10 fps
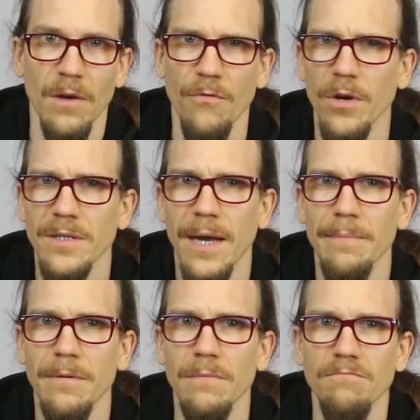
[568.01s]
For
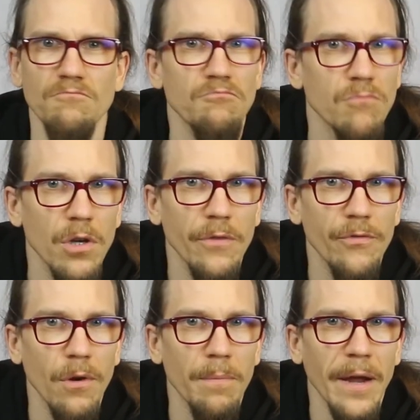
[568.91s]
example,
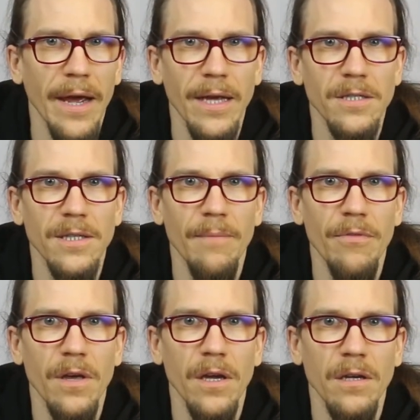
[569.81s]
if you are playing
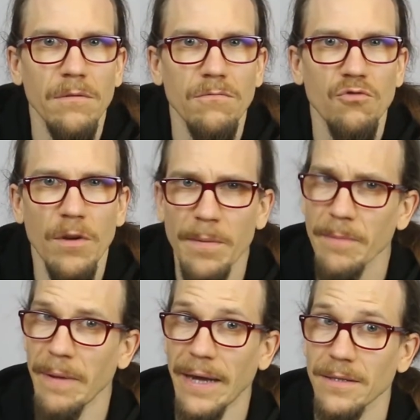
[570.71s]
something
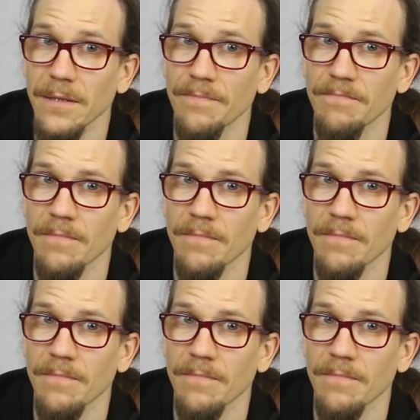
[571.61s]
triplet based,